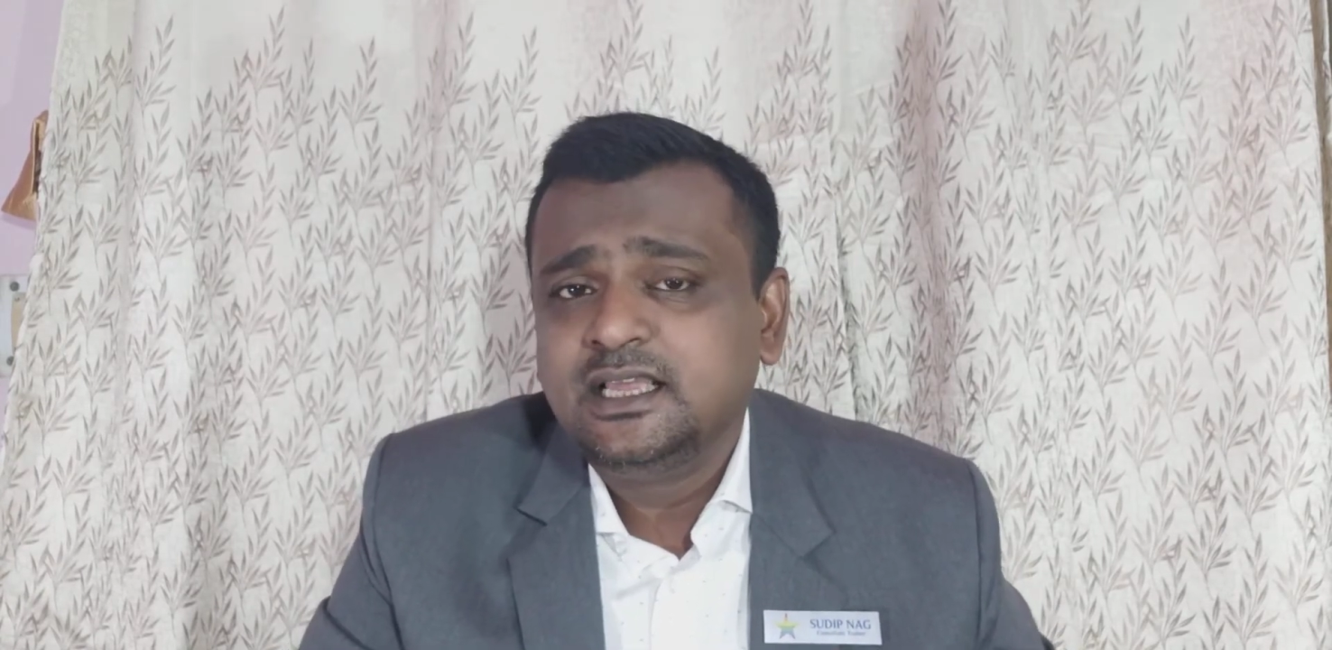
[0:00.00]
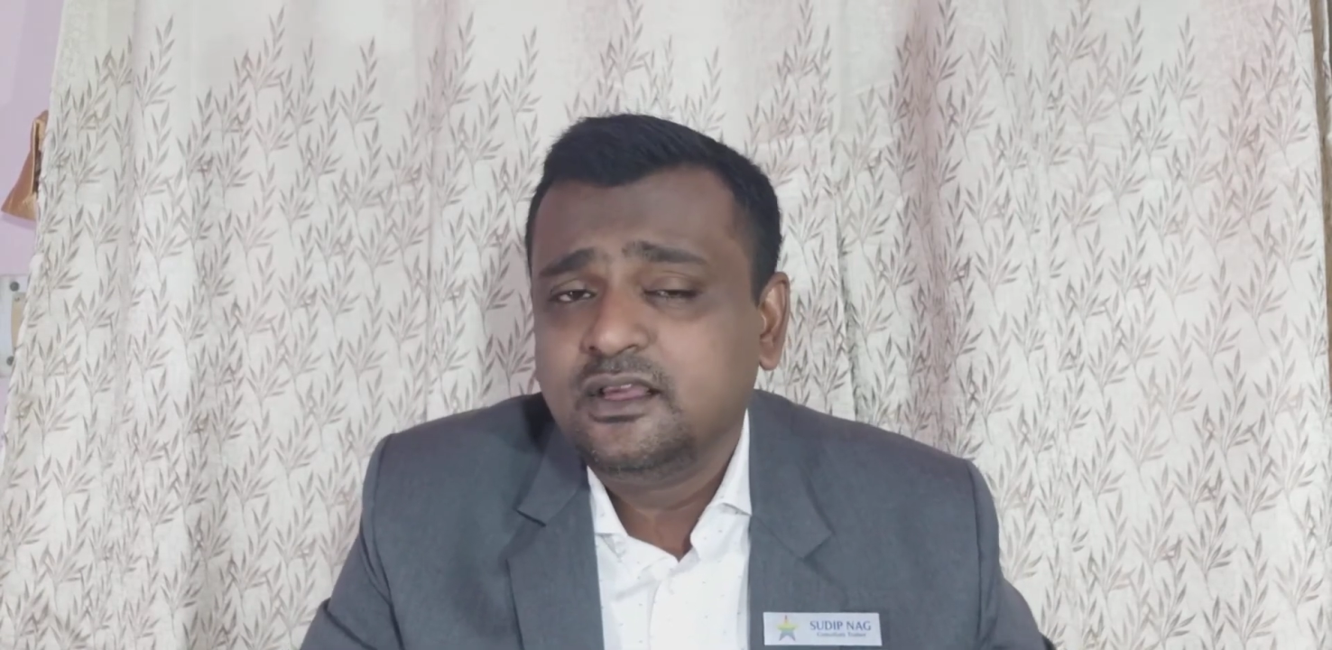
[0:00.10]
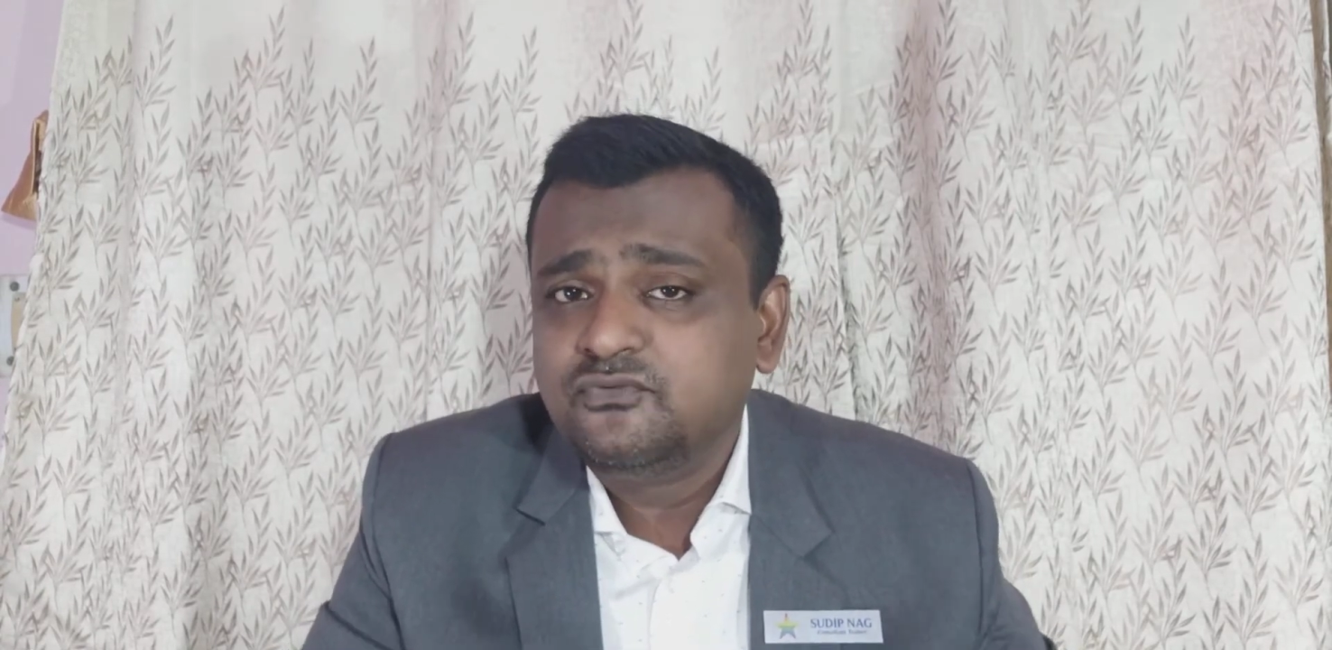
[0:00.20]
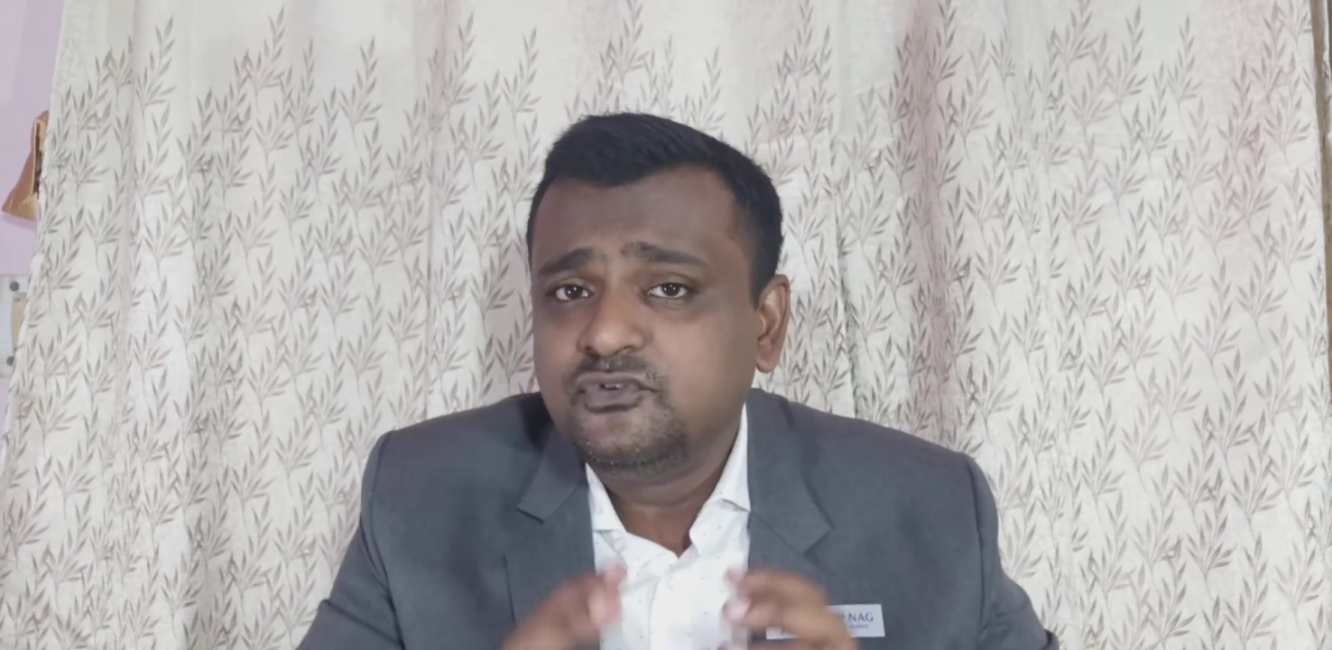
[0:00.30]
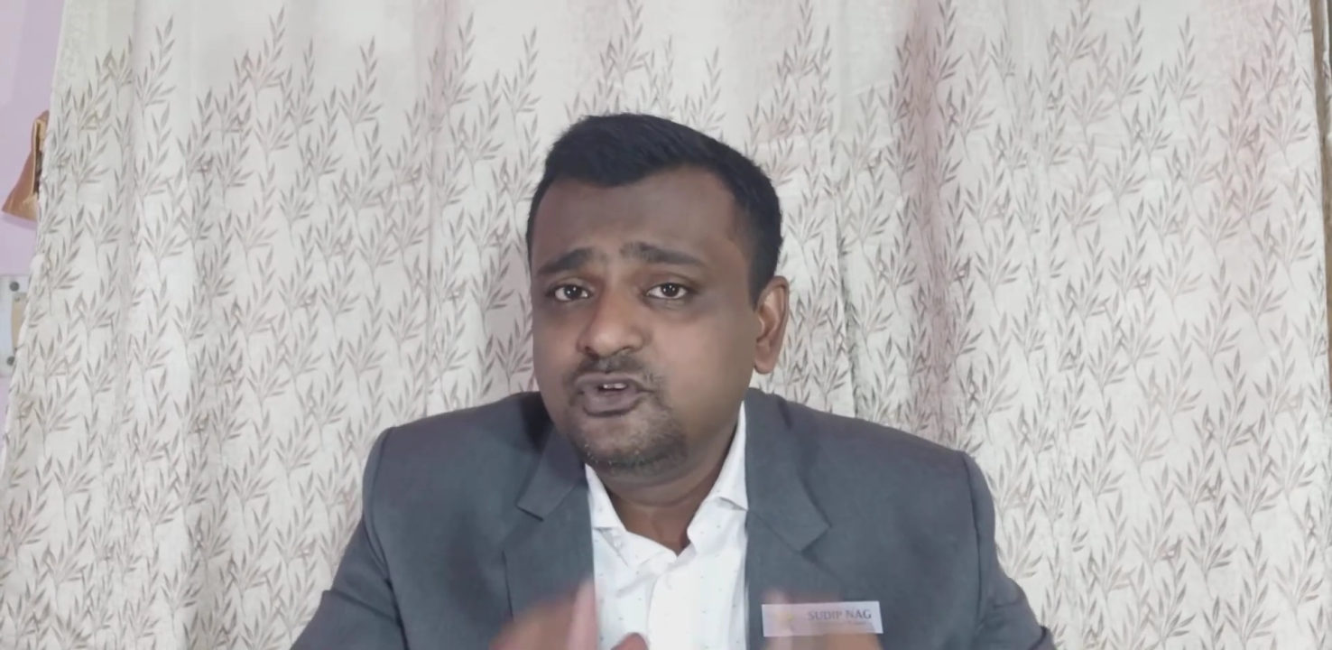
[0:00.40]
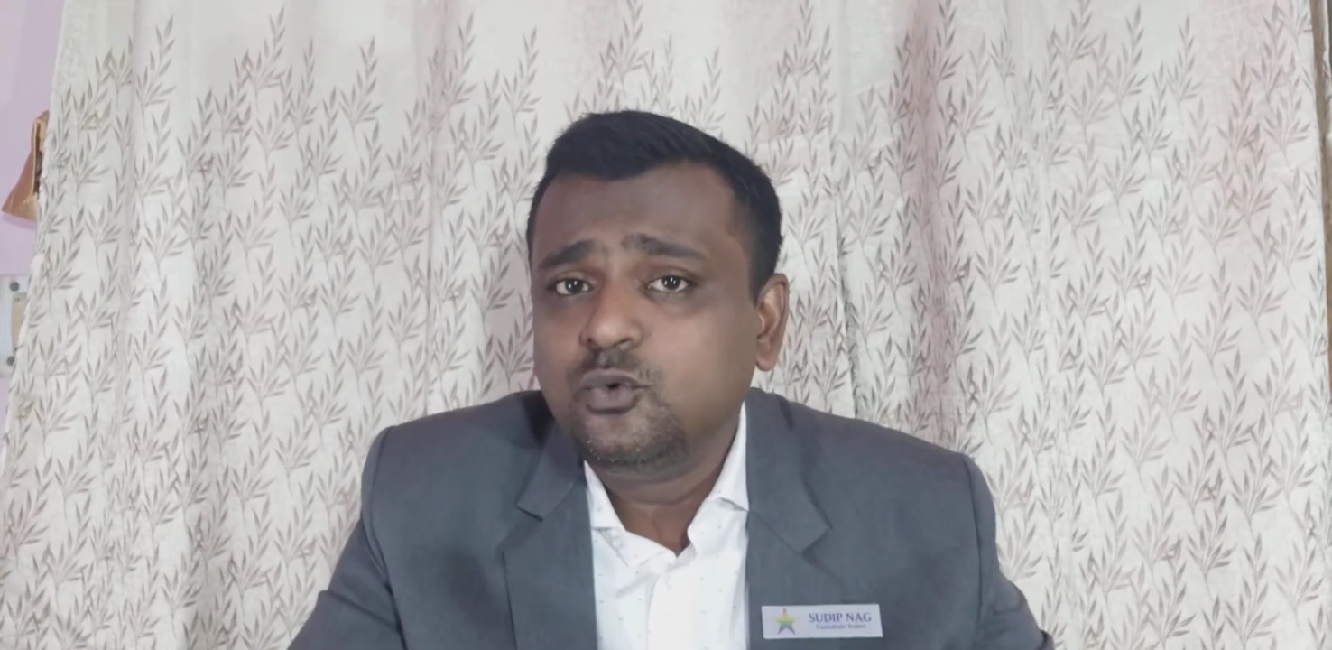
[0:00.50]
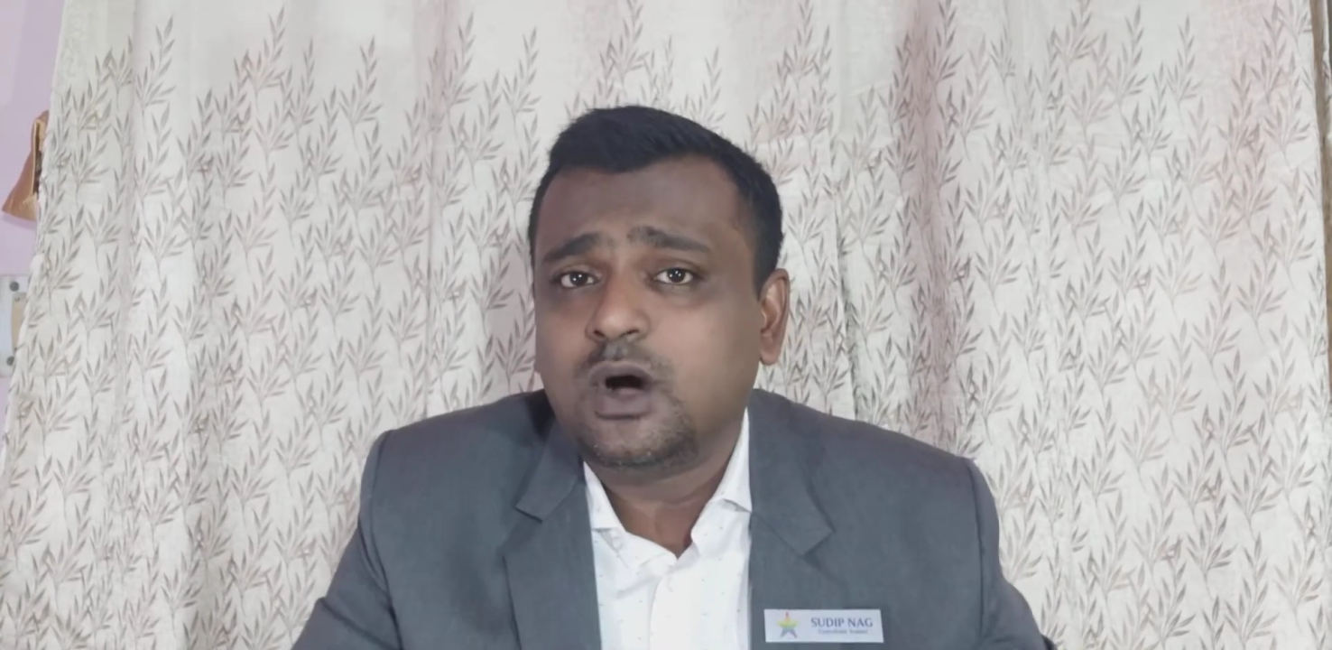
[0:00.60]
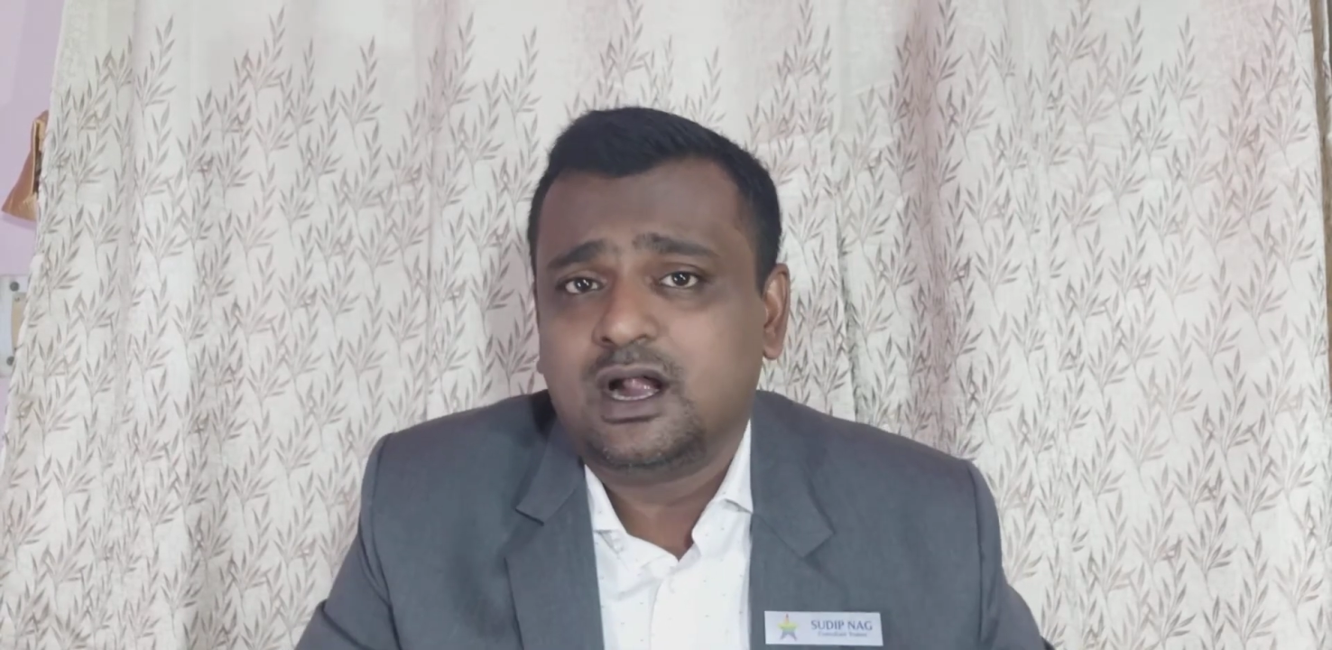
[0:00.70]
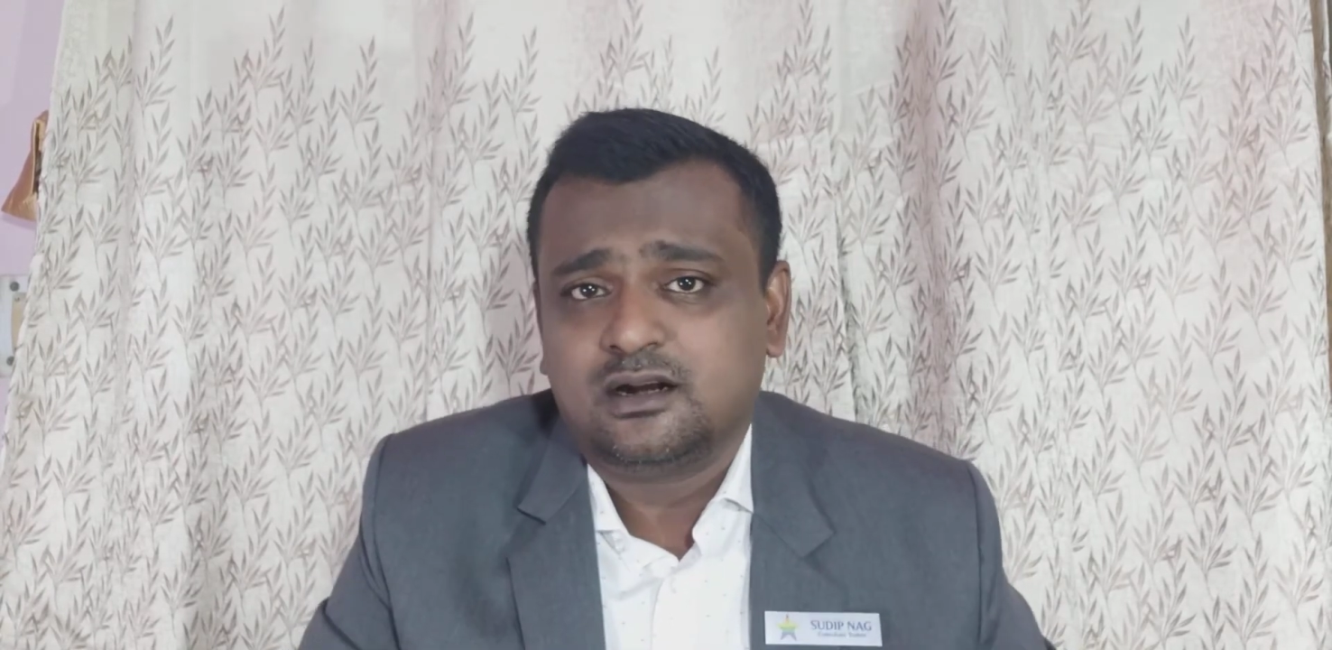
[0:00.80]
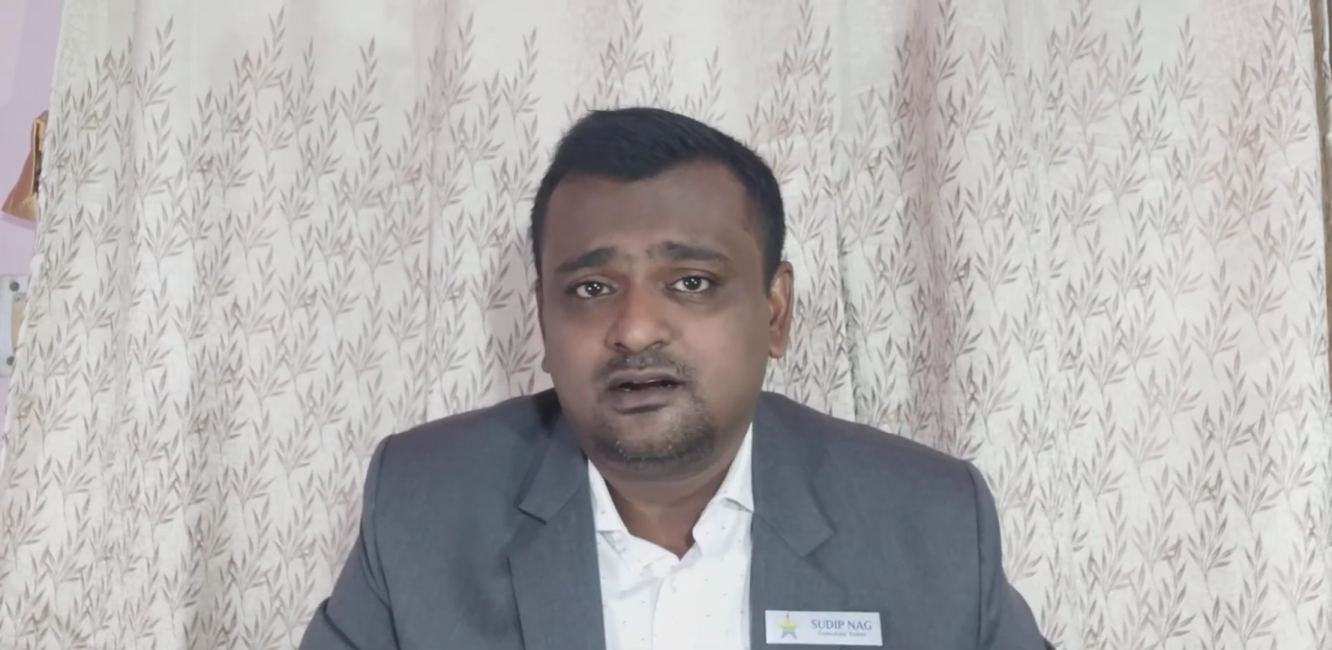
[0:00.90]
if you
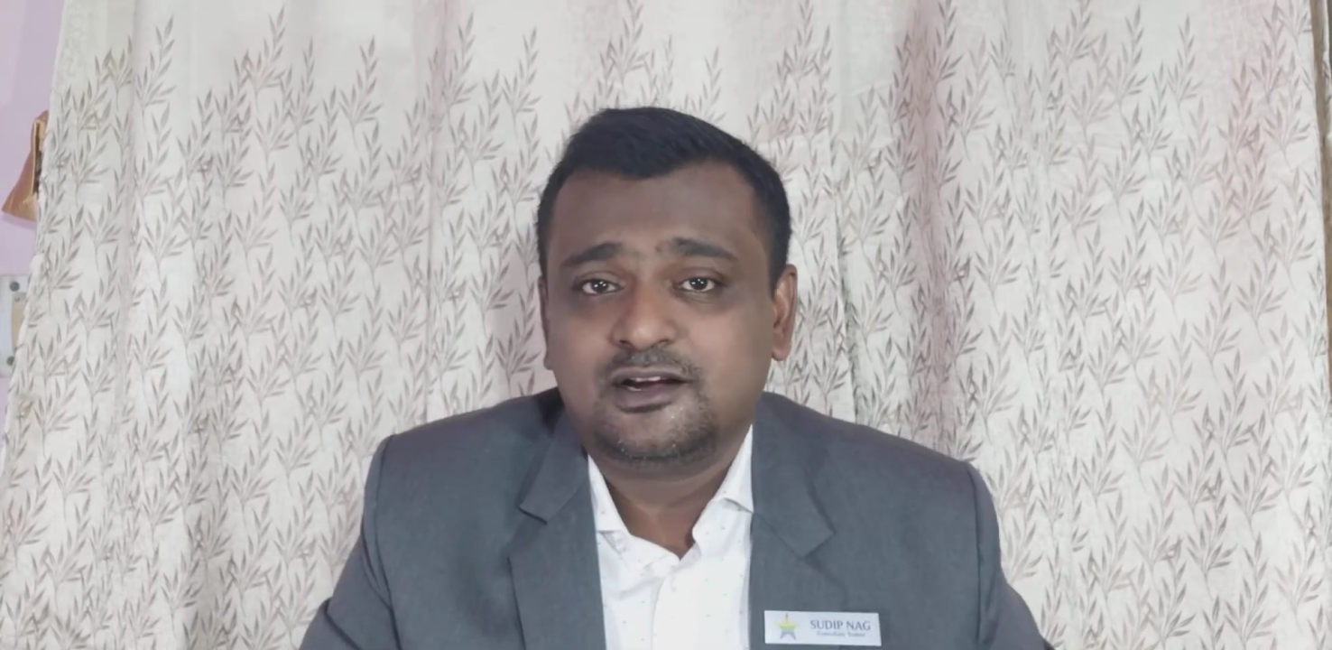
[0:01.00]
are